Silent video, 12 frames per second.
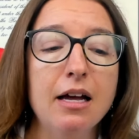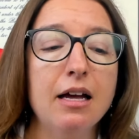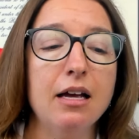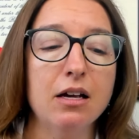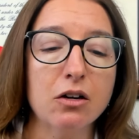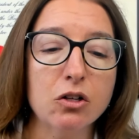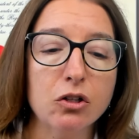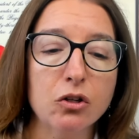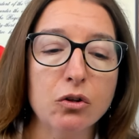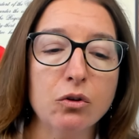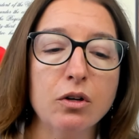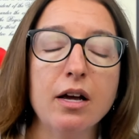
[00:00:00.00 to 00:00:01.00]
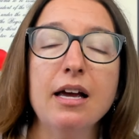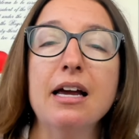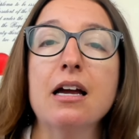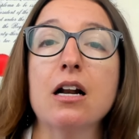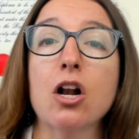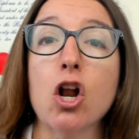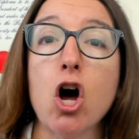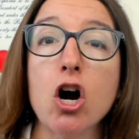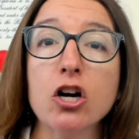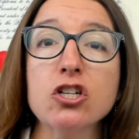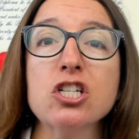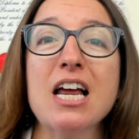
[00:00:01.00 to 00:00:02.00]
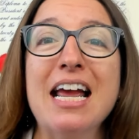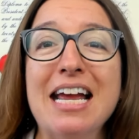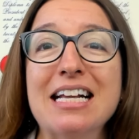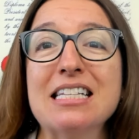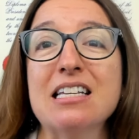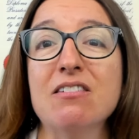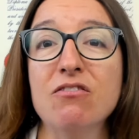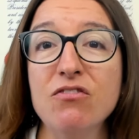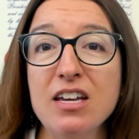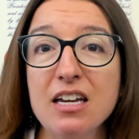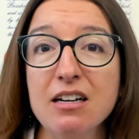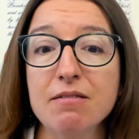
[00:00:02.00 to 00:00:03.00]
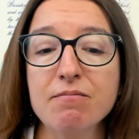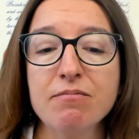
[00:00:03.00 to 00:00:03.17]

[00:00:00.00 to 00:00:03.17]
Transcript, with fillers: include enlarged hands and feet,